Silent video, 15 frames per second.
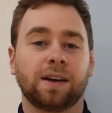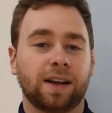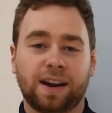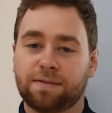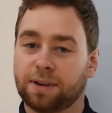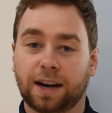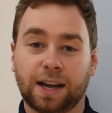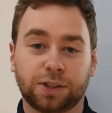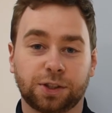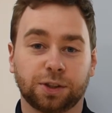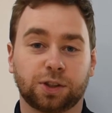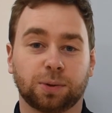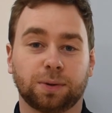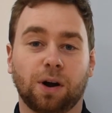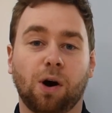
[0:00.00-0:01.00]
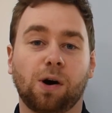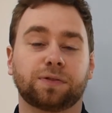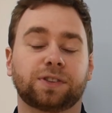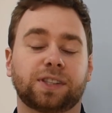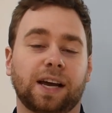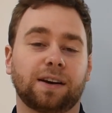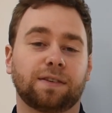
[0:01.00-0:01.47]
in relation to an
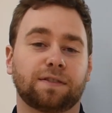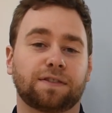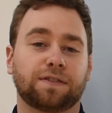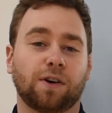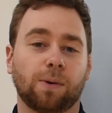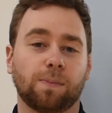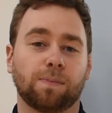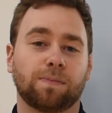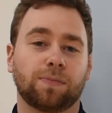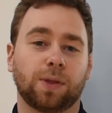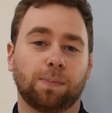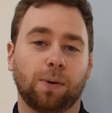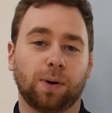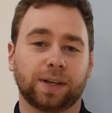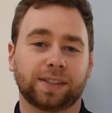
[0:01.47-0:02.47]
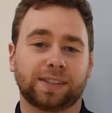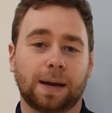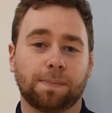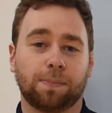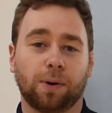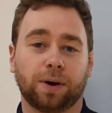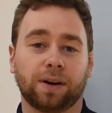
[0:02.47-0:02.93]
offset from the boiler
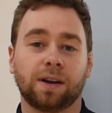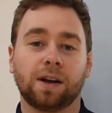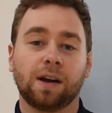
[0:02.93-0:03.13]
set point,